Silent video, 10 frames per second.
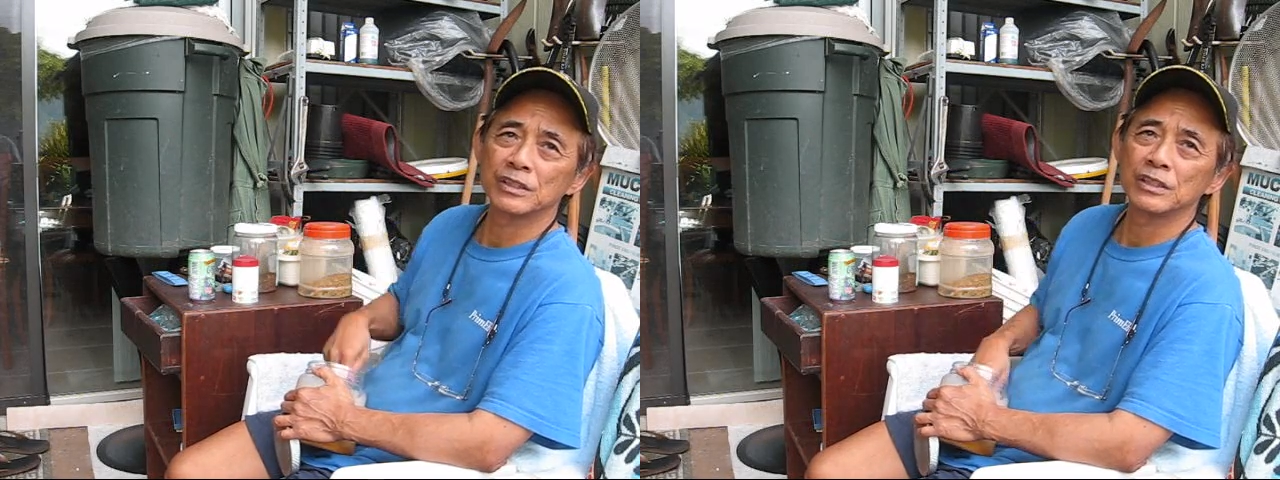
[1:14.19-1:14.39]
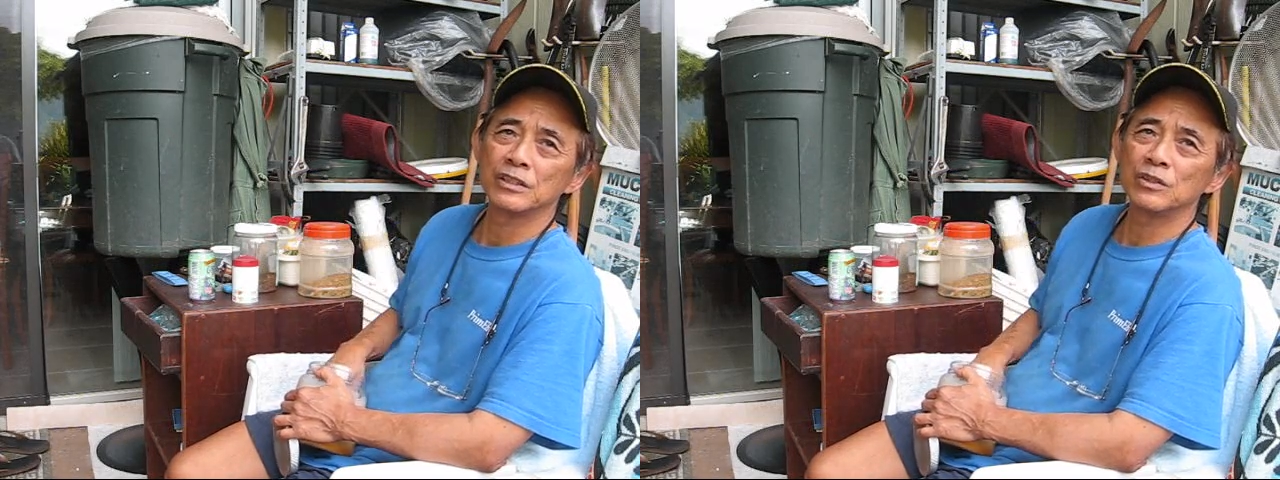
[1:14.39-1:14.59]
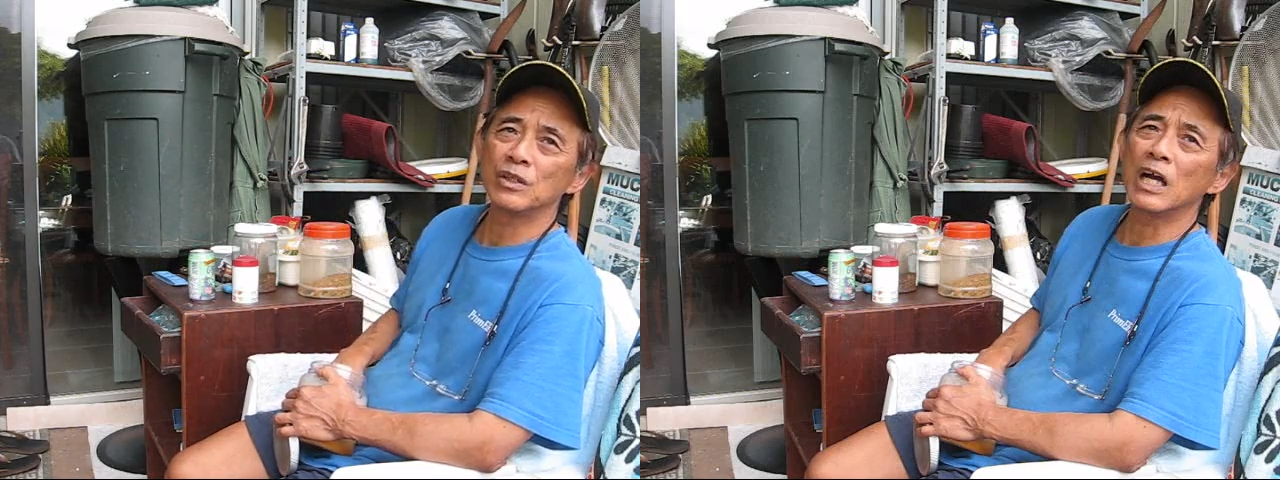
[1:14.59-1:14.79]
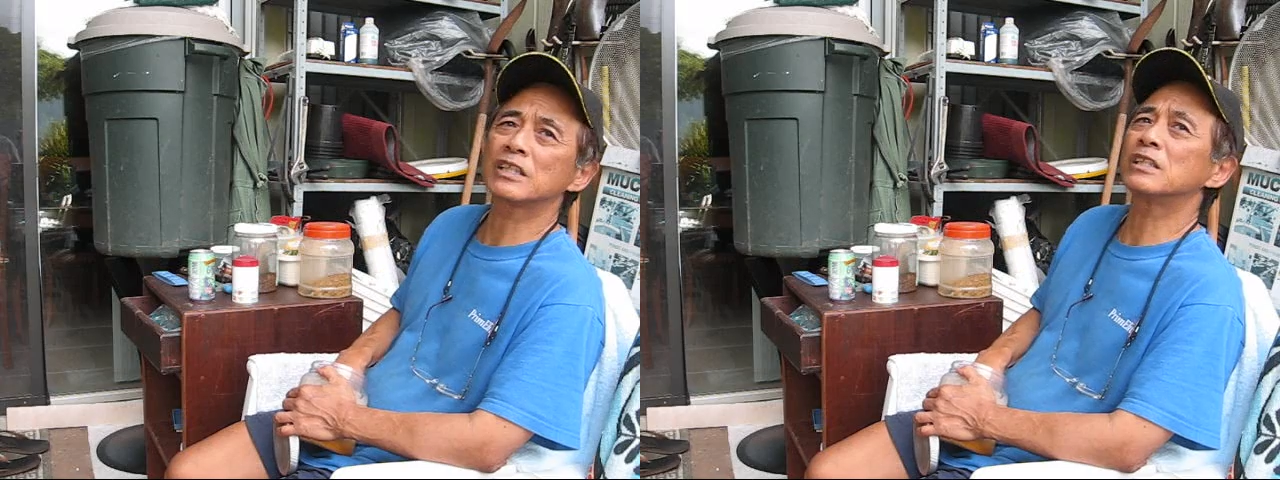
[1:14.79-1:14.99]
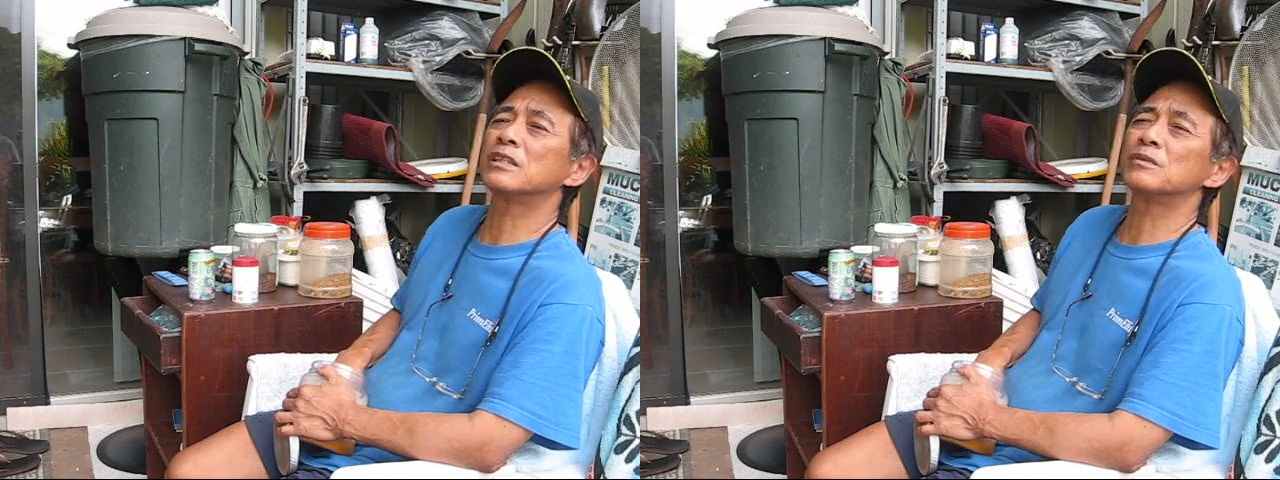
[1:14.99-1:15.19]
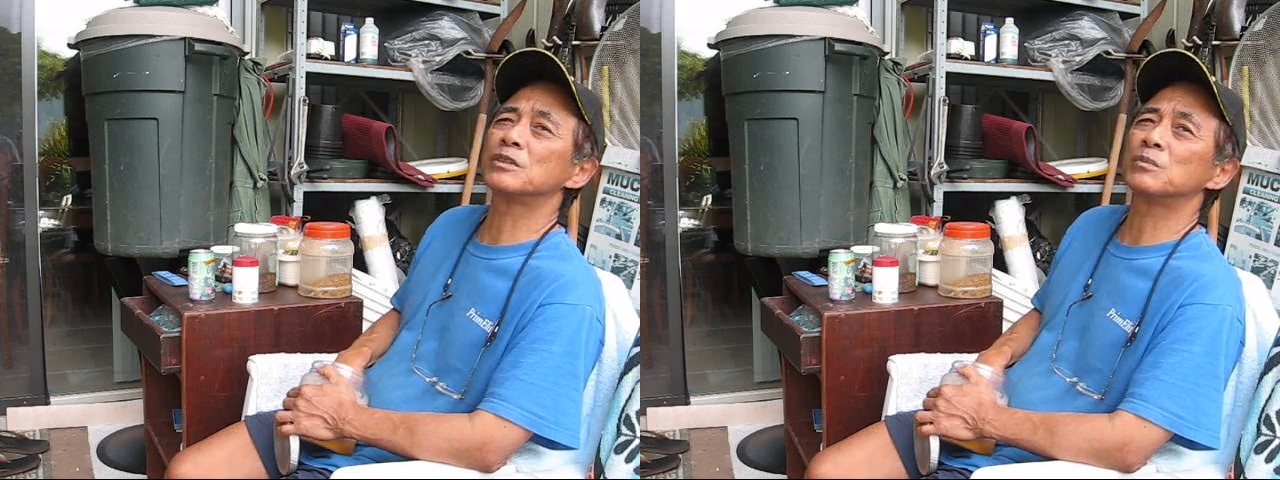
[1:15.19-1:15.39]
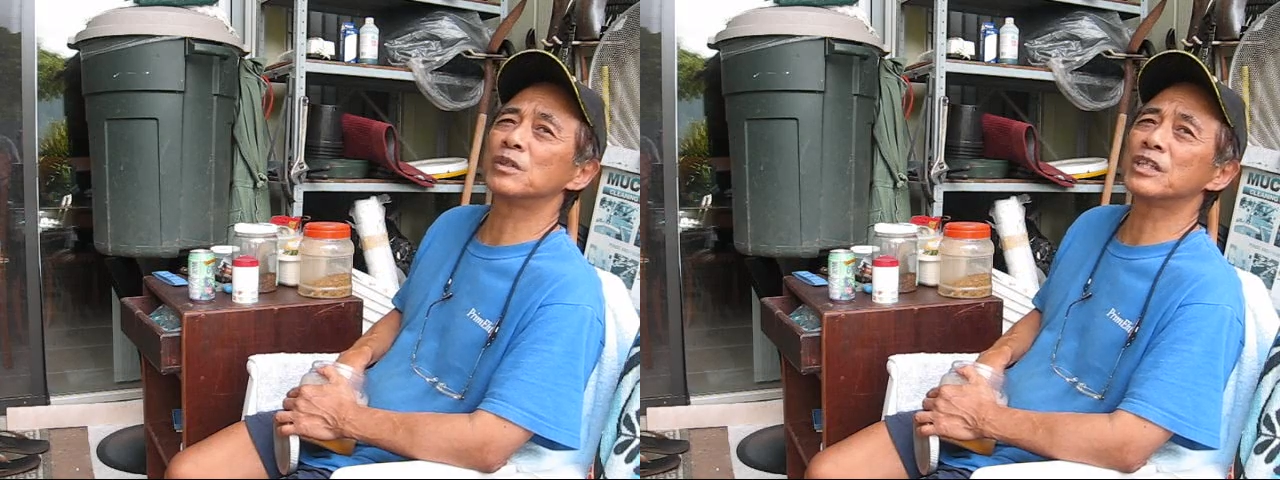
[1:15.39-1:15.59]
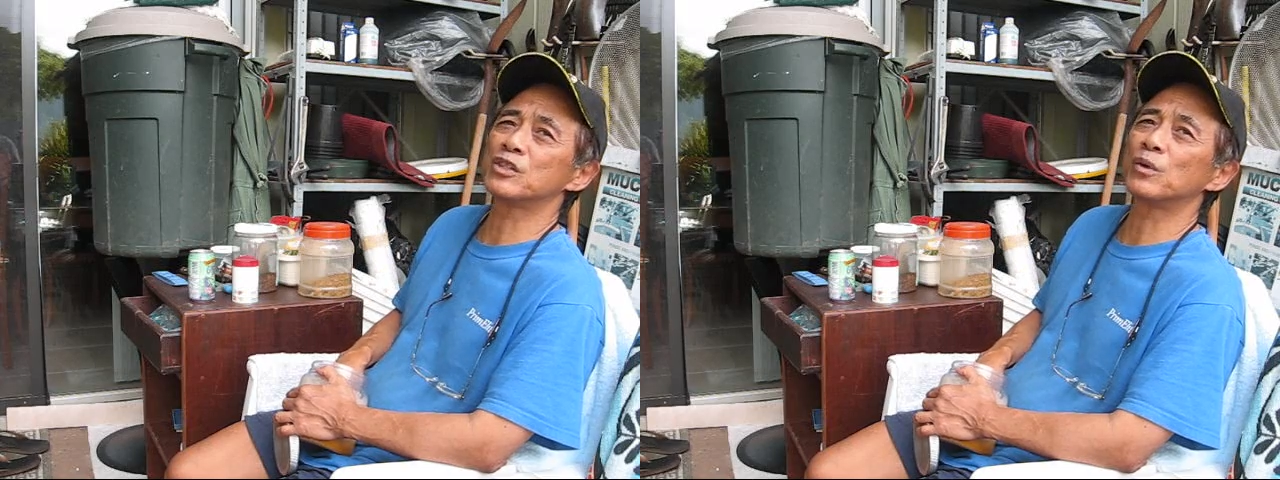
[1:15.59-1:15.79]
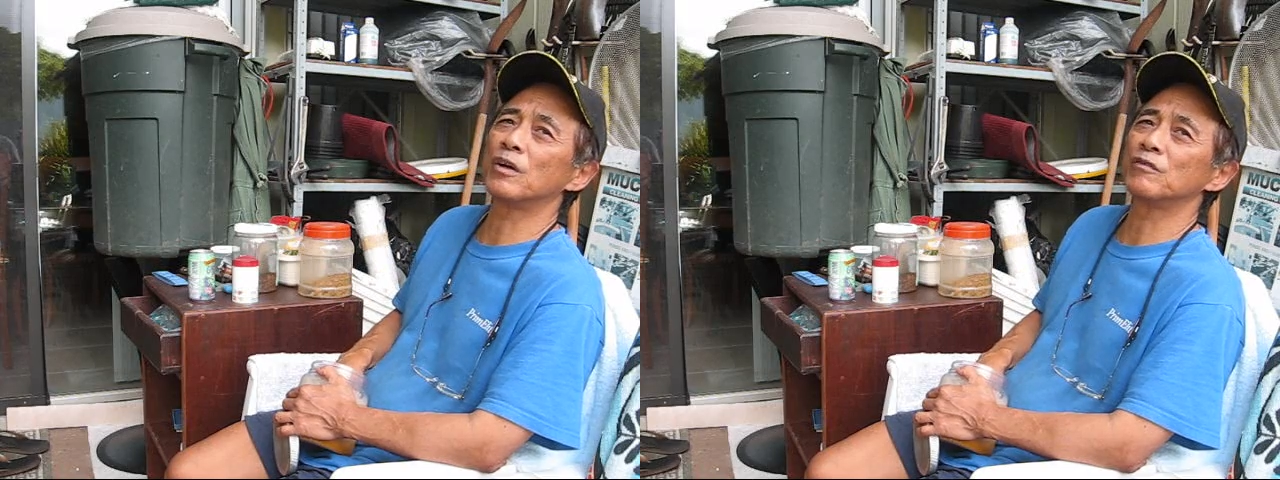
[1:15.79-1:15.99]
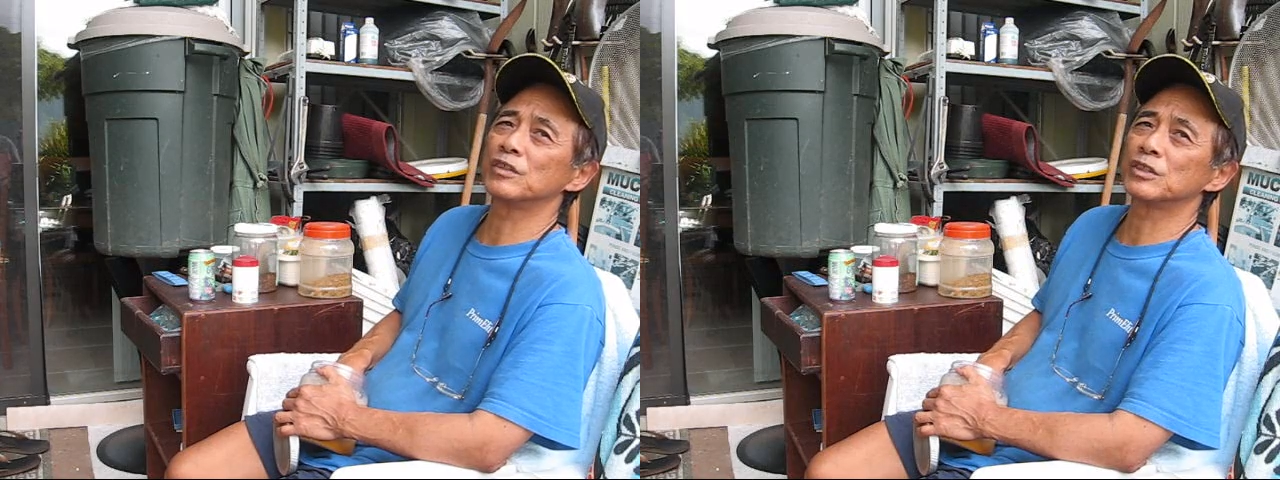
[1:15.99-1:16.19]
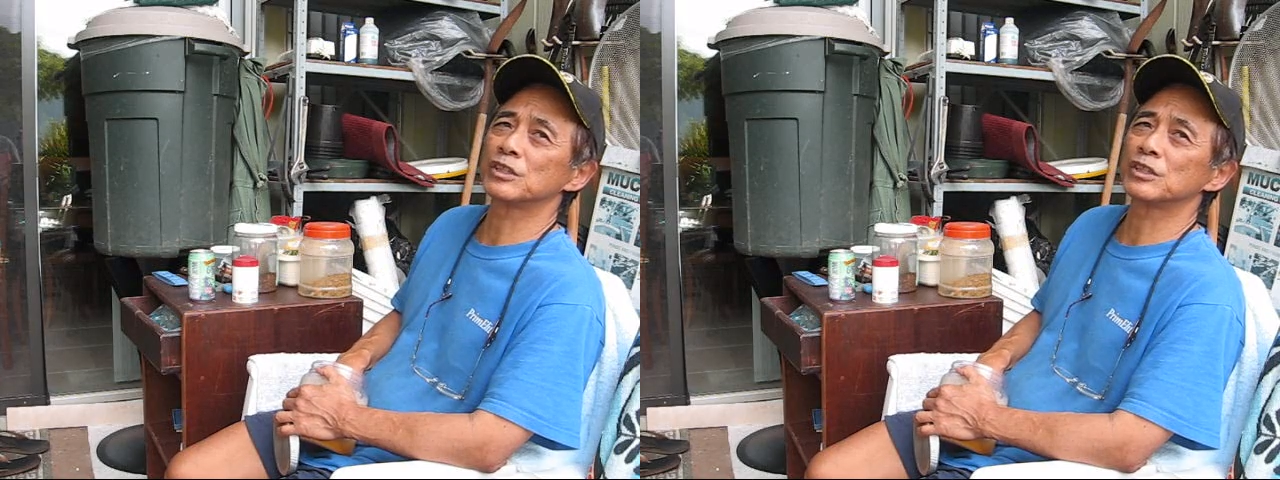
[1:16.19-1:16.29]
No, actually it was more than 12 years.